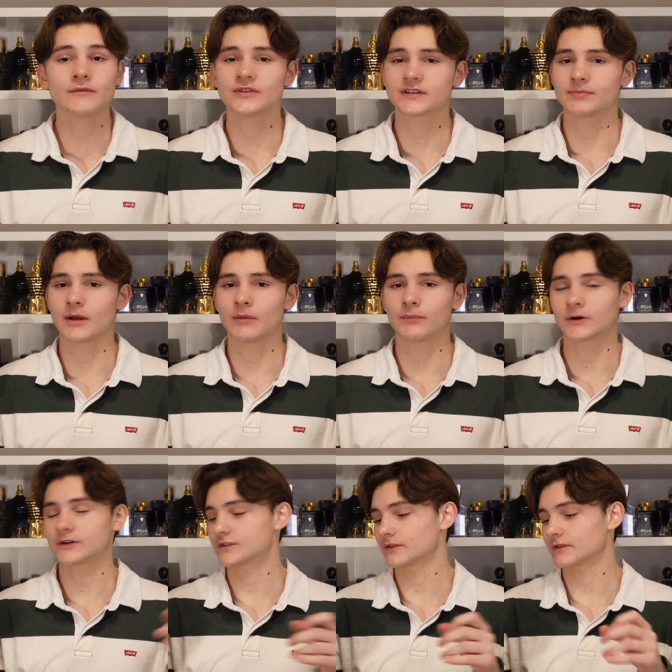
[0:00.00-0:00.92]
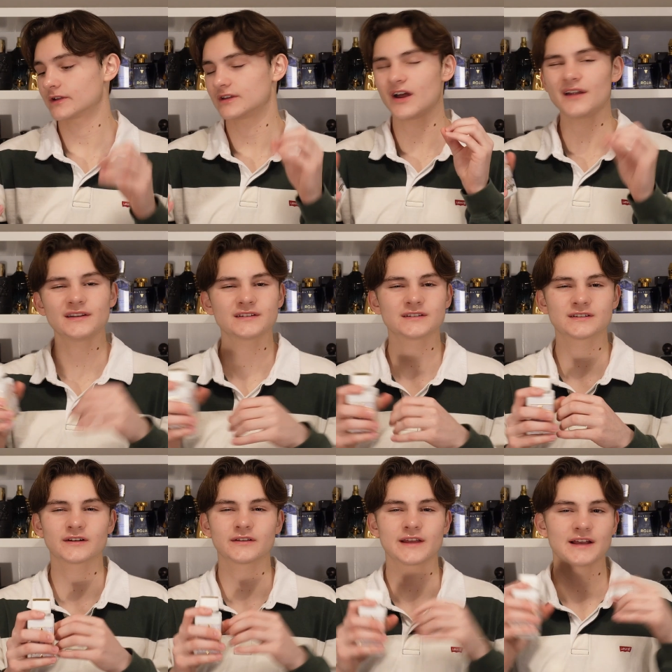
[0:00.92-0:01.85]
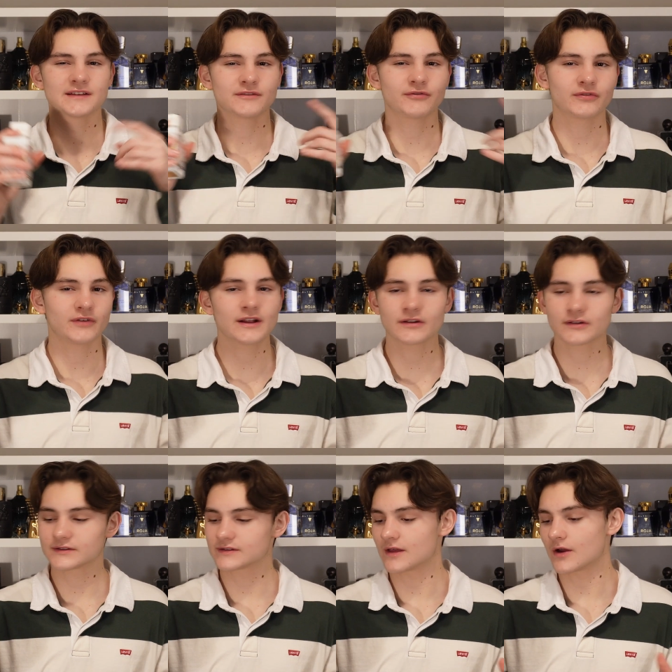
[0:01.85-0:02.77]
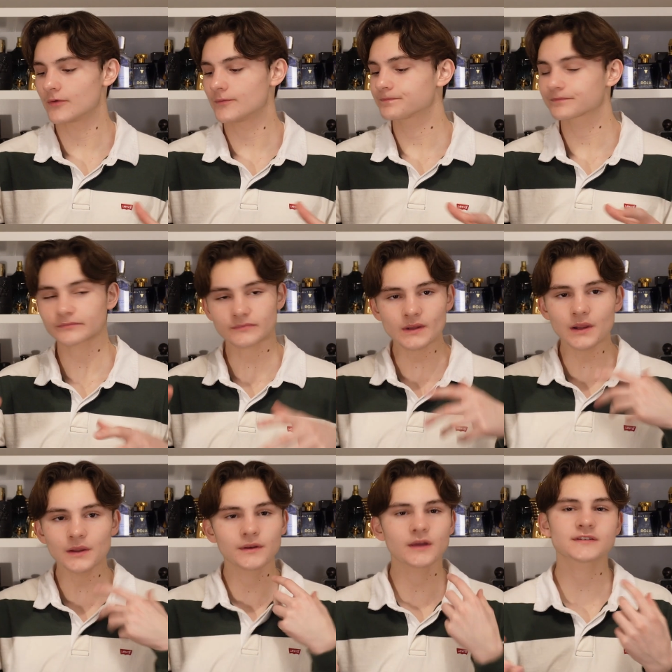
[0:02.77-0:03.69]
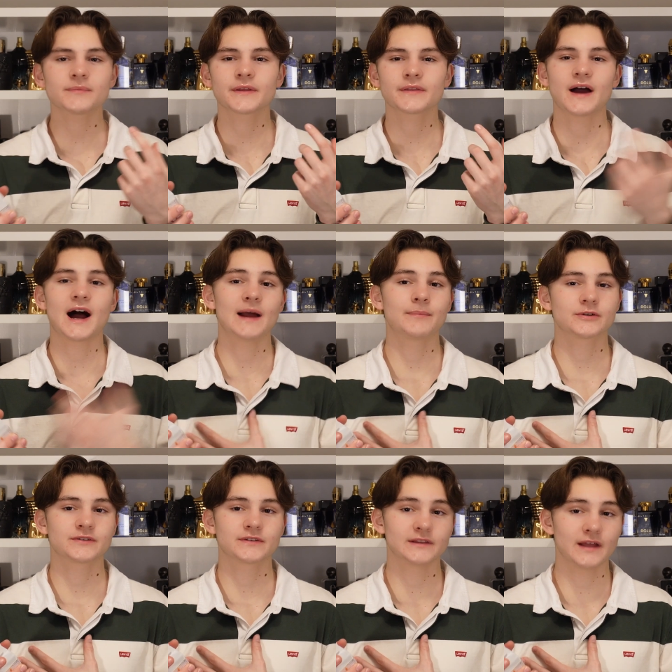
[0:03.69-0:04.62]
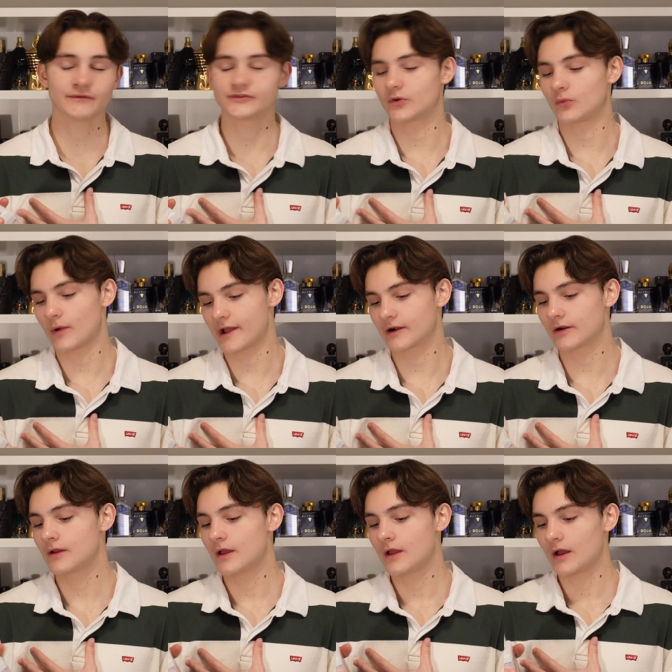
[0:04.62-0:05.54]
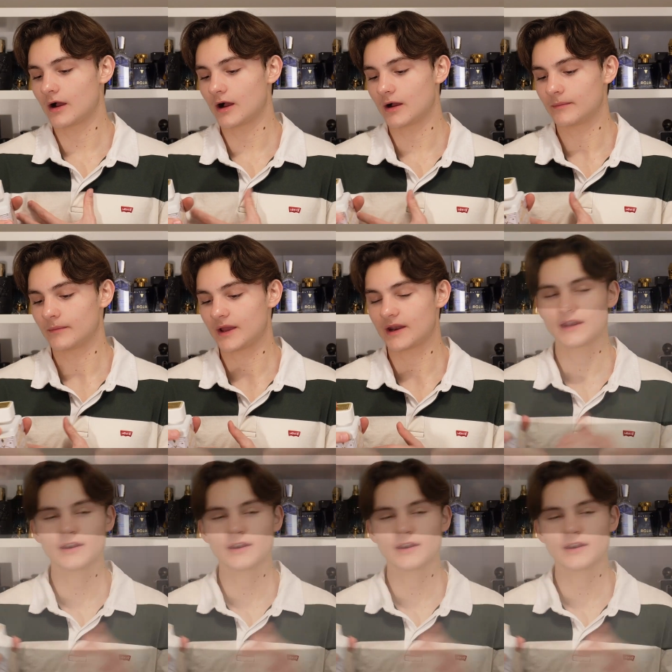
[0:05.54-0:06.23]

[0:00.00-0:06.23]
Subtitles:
the smell personally, not necessarily as a fragrance though. Not something that I personally love to wear. And I